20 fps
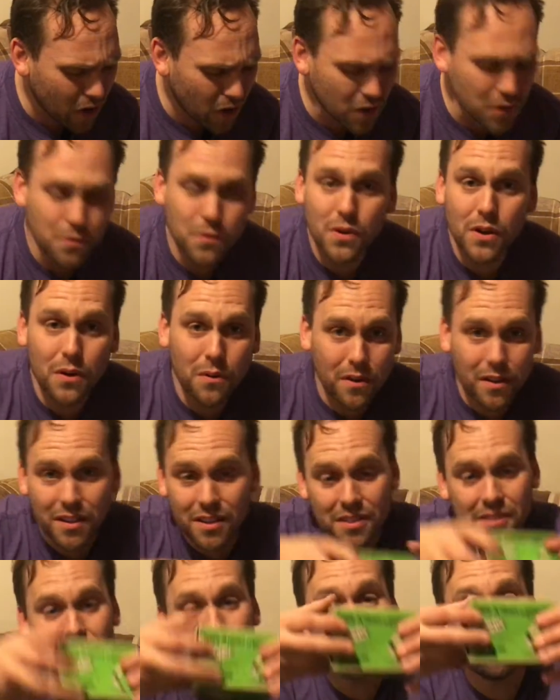got as well,
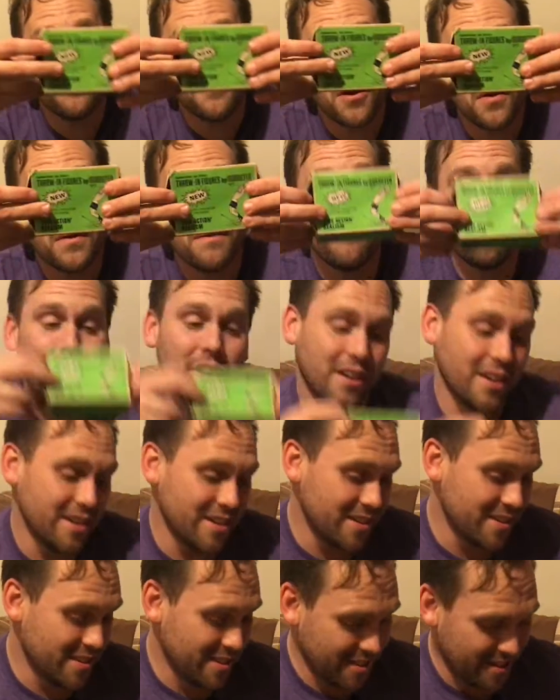look, some throwing
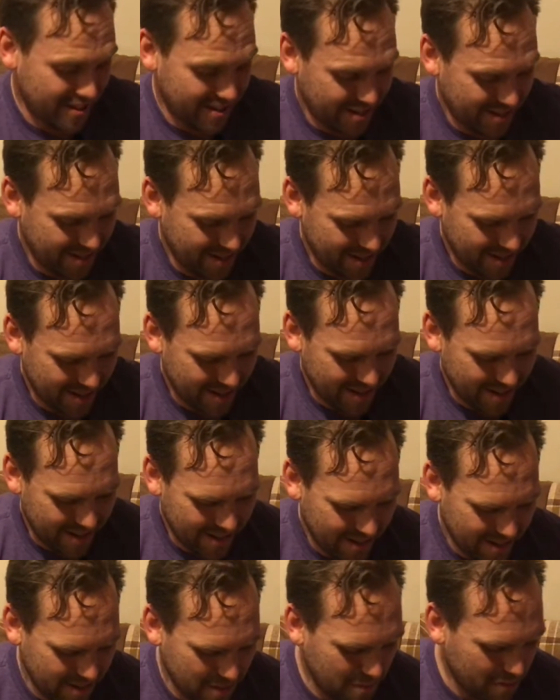figures.
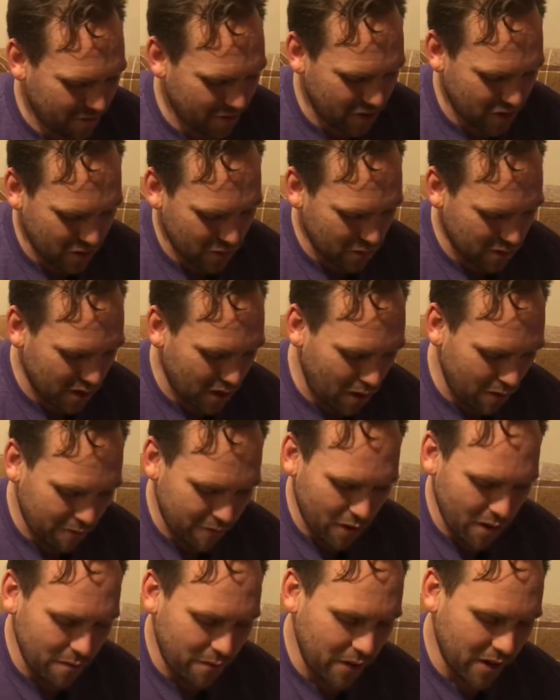Some original style
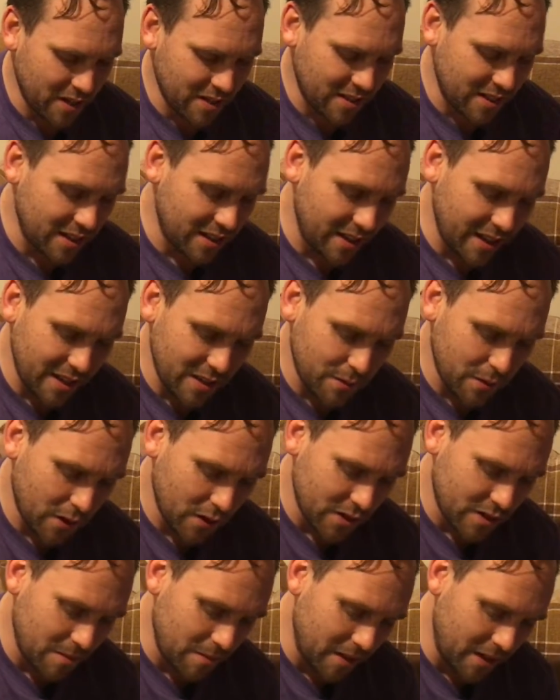throwing figures. And in these, we've
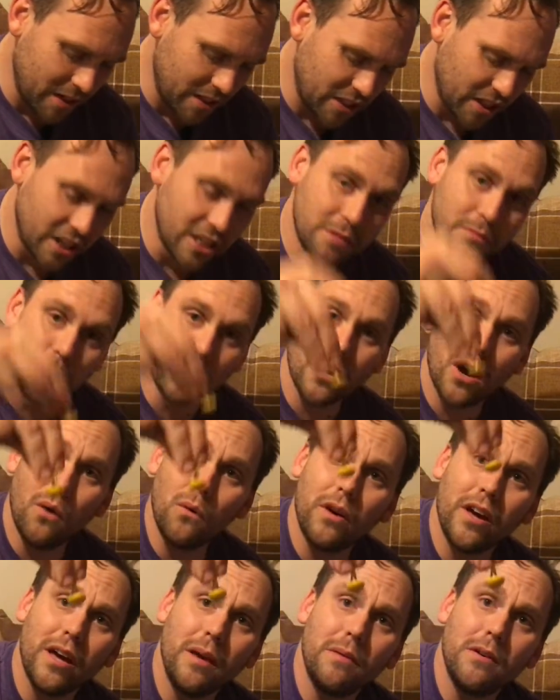got some interchangeable
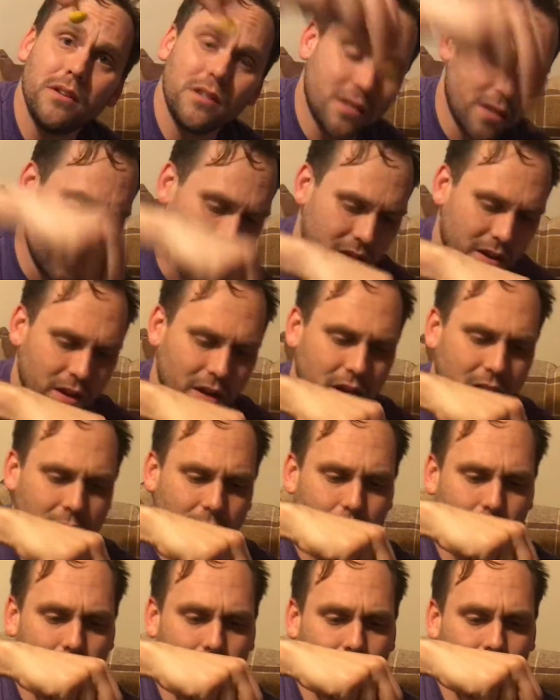goalkeepers.
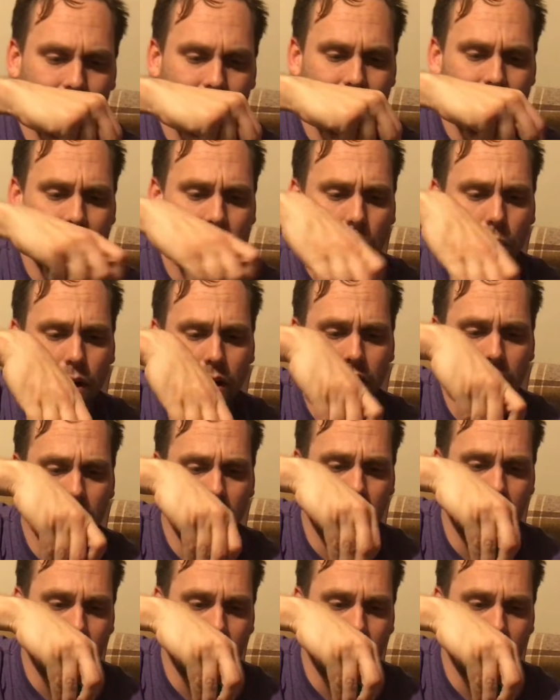We've got a yellow one.